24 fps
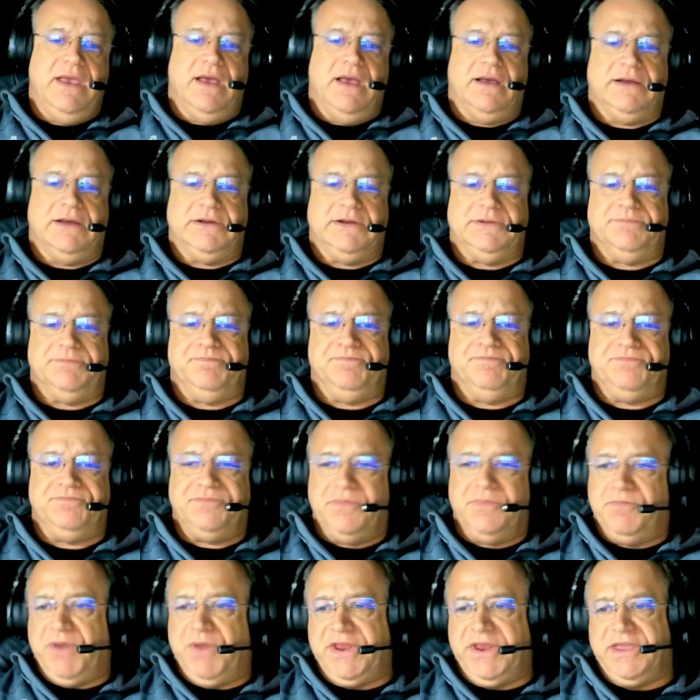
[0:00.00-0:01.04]

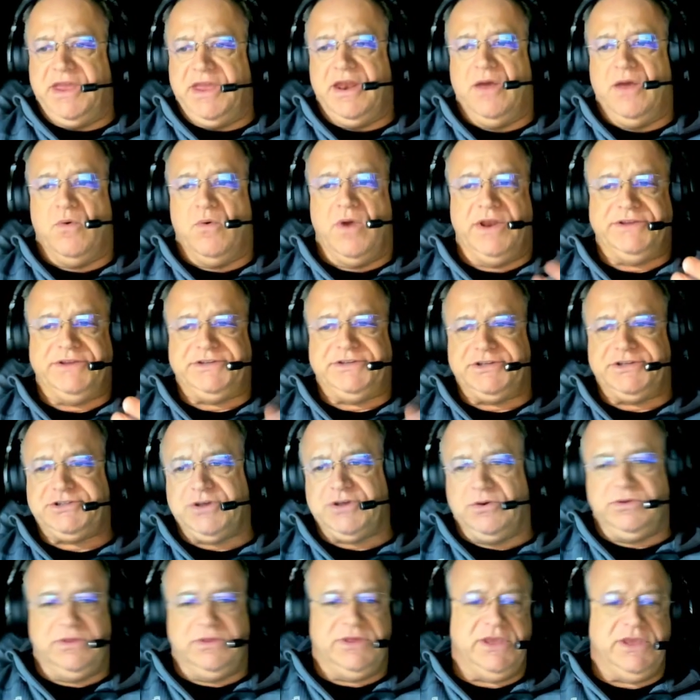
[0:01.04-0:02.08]
But again, I wanted to show
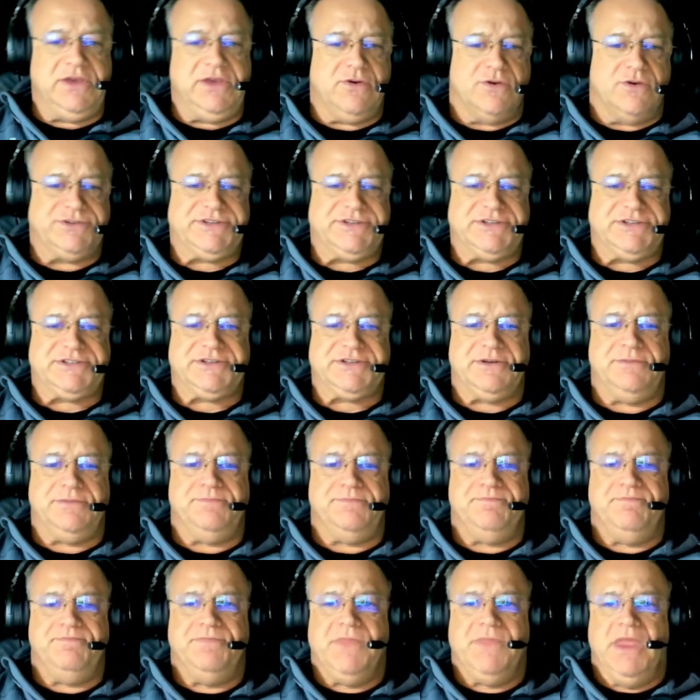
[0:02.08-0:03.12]
you the ecosystem.